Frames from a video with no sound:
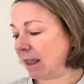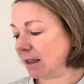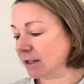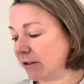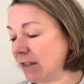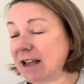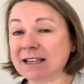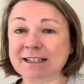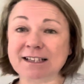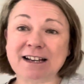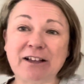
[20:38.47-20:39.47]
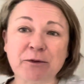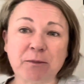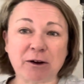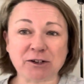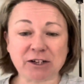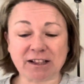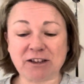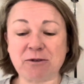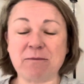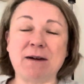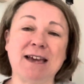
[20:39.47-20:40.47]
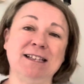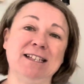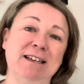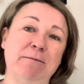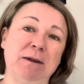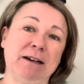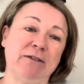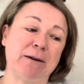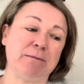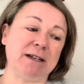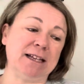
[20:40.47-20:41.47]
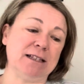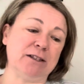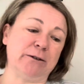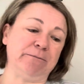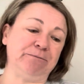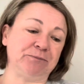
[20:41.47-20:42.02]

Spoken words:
So that is another project that you may see a bit of updates on.